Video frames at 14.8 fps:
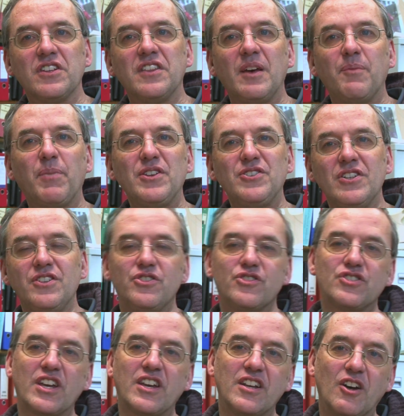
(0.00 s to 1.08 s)
and they're basically
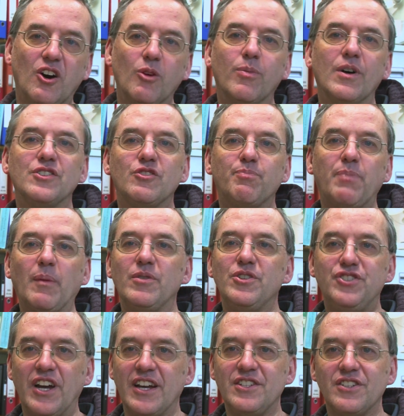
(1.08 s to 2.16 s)
just taking a whole bunch of
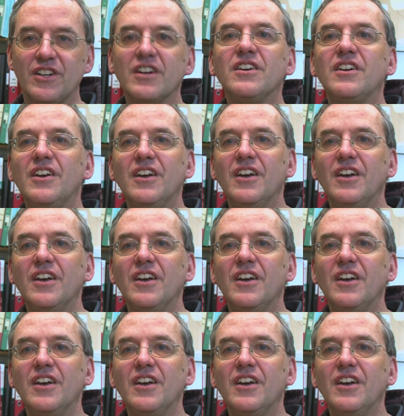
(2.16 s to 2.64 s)
published data,